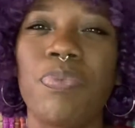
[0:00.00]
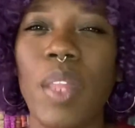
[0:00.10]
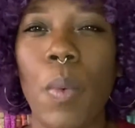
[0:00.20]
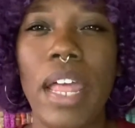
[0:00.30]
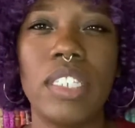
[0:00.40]

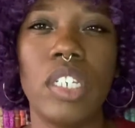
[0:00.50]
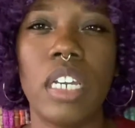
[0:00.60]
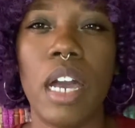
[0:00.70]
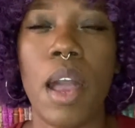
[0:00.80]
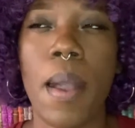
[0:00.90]
When I took
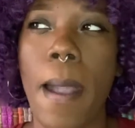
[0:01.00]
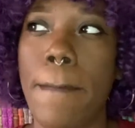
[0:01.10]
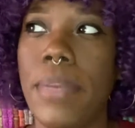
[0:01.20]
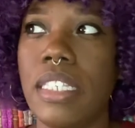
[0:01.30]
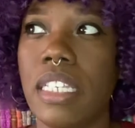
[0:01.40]
a
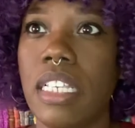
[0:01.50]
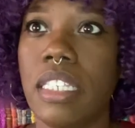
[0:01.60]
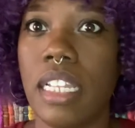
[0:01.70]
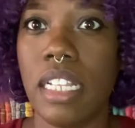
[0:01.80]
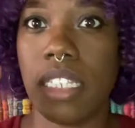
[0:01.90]
business,
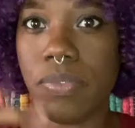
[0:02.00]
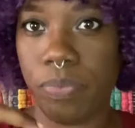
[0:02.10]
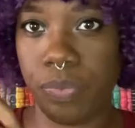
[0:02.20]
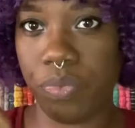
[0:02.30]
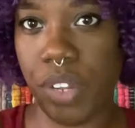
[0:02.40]
and this
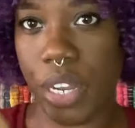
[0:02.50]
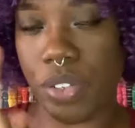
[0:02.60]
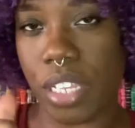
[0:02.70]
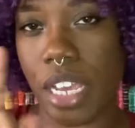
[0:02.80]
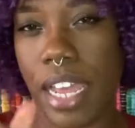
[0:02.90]
video is
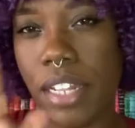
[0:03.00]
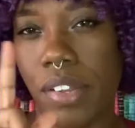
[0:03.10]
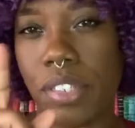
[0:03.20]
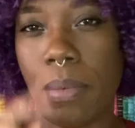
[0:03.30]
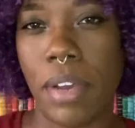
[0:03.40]
getting kind of long,
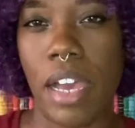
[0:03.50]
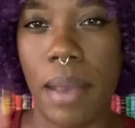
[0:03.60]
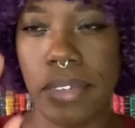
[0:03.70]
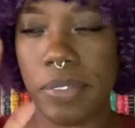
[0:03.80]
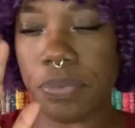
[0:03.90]
so I'm
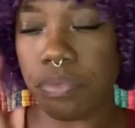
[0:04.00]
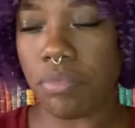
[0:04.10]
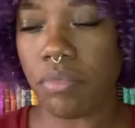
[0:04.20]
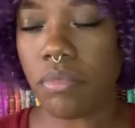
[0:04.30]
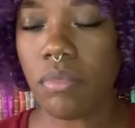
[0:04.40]
gonna
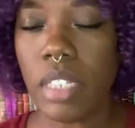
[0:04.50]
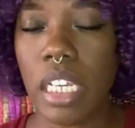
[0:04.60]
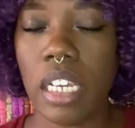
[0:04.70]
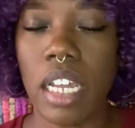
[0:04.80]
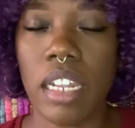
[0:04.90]

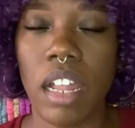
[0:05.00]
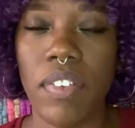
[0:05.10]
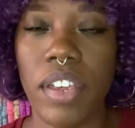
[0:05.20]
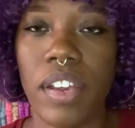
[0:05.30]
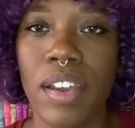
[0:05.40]
cut it off
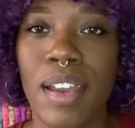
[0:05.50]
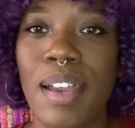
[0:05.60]
here.